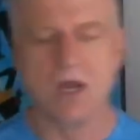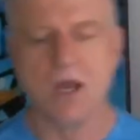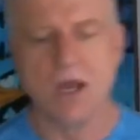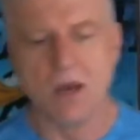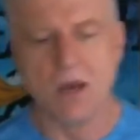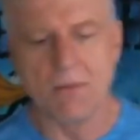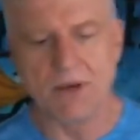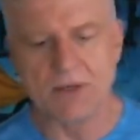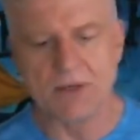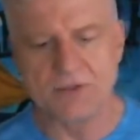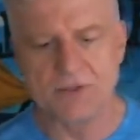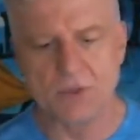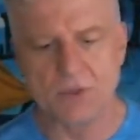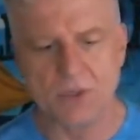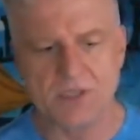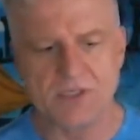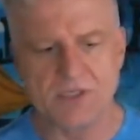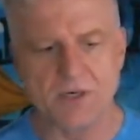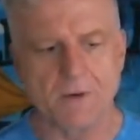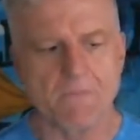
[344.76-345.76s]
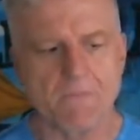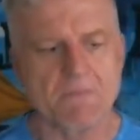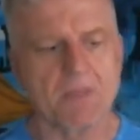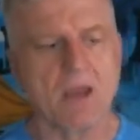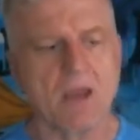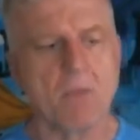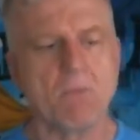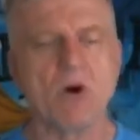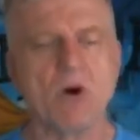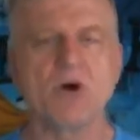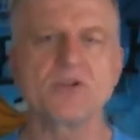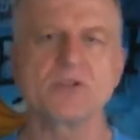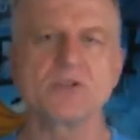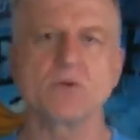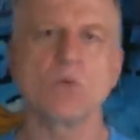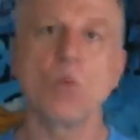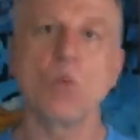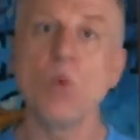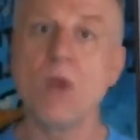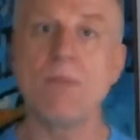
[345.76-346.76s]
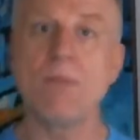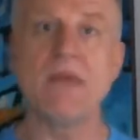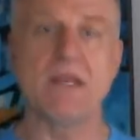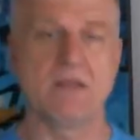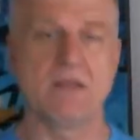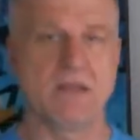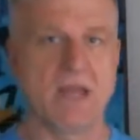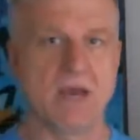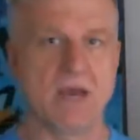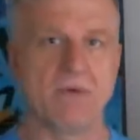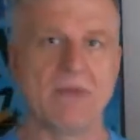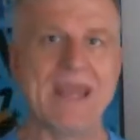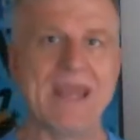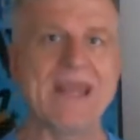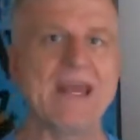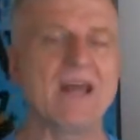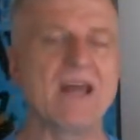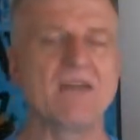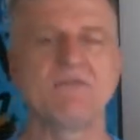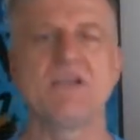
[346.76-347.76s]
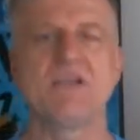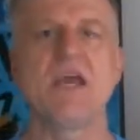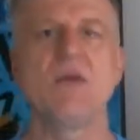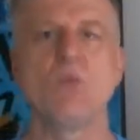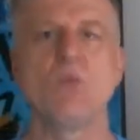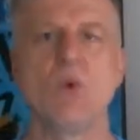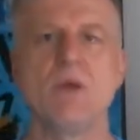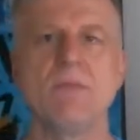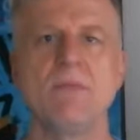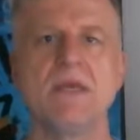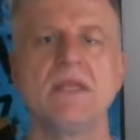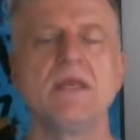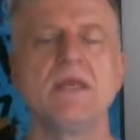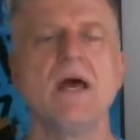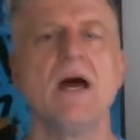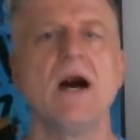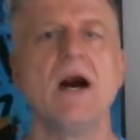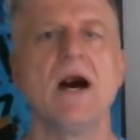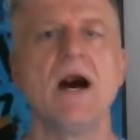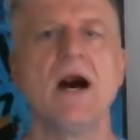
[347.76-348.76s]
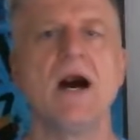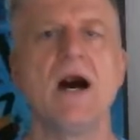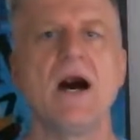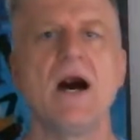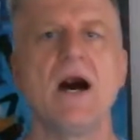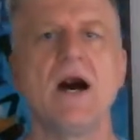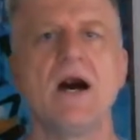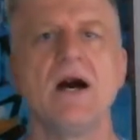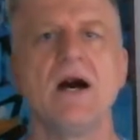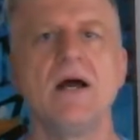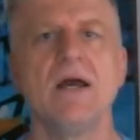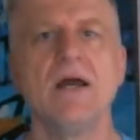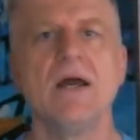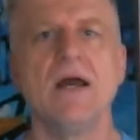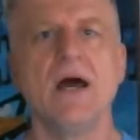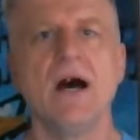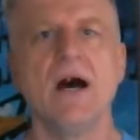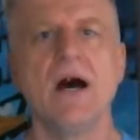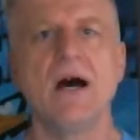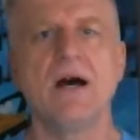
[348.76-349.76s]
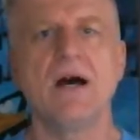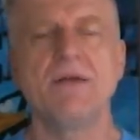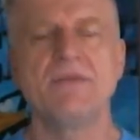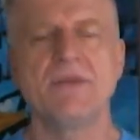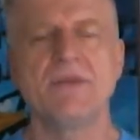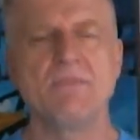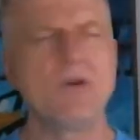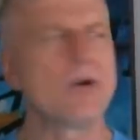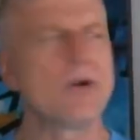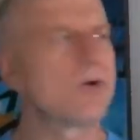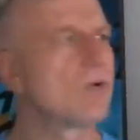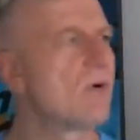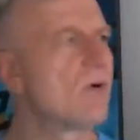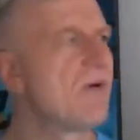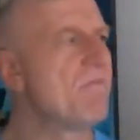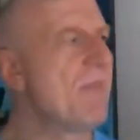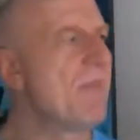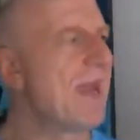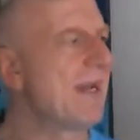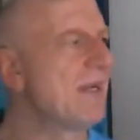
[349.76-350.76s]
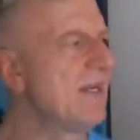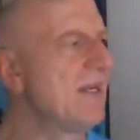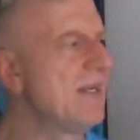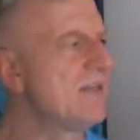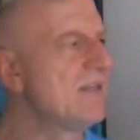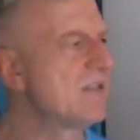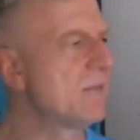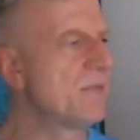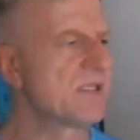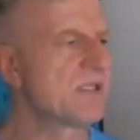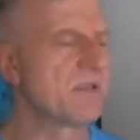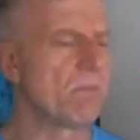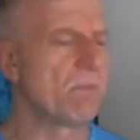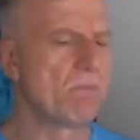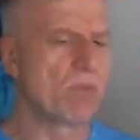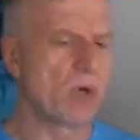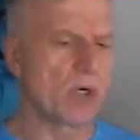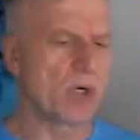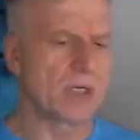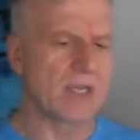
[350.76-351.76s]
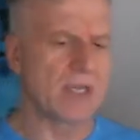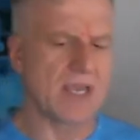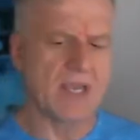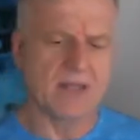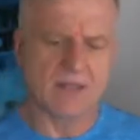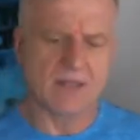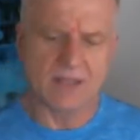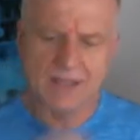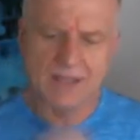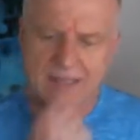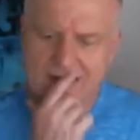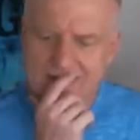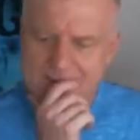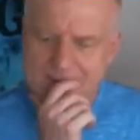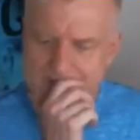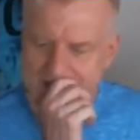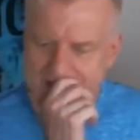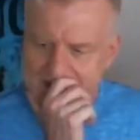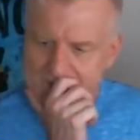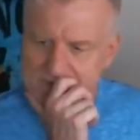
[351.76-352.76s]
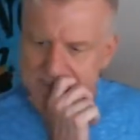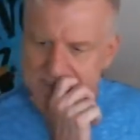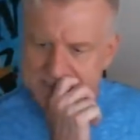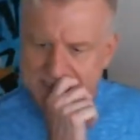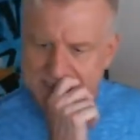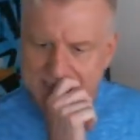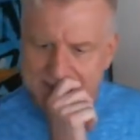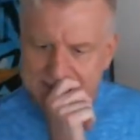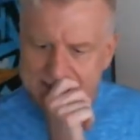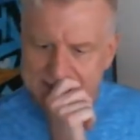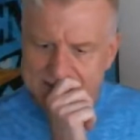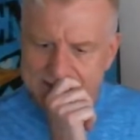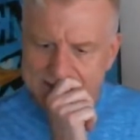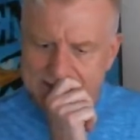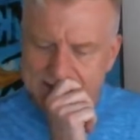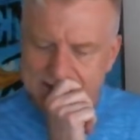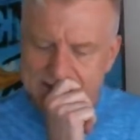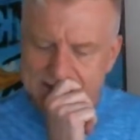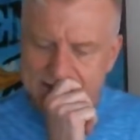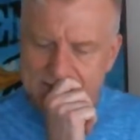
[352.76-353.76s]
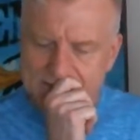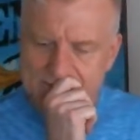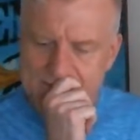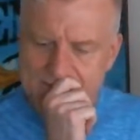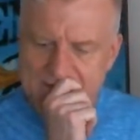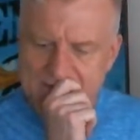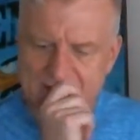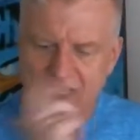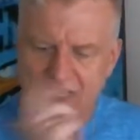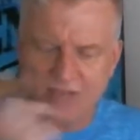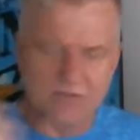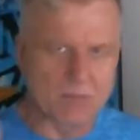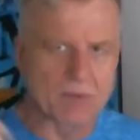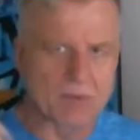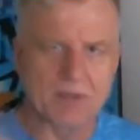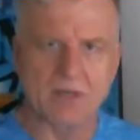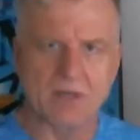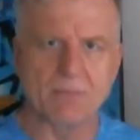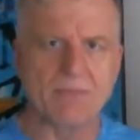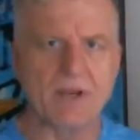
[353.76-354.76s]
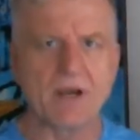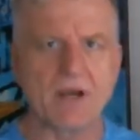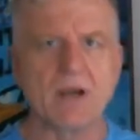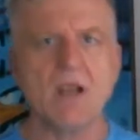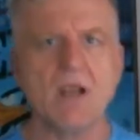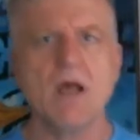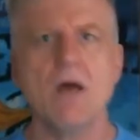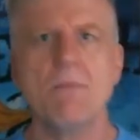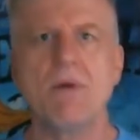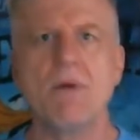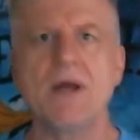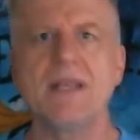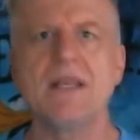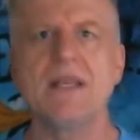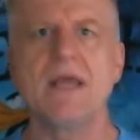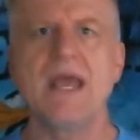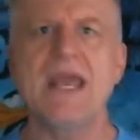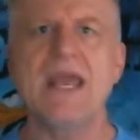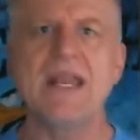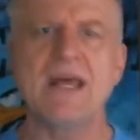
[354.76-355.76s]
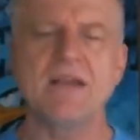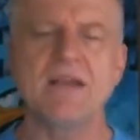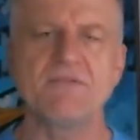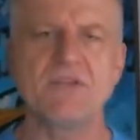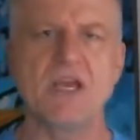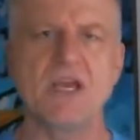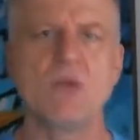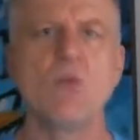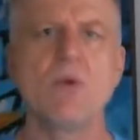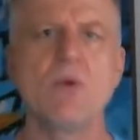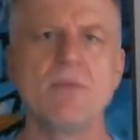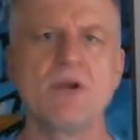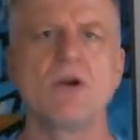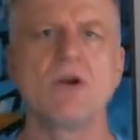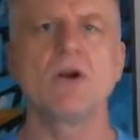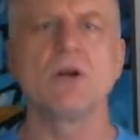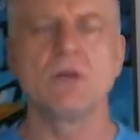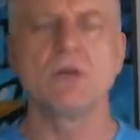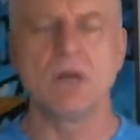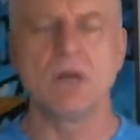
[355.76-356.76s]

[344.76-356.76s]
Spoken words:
my own stories here. Most women, now 8 out of 10 women, The Miracle of Magnesium is a book, and the lady's name is Dr. Not to put it up there, but 8 out of 10 women are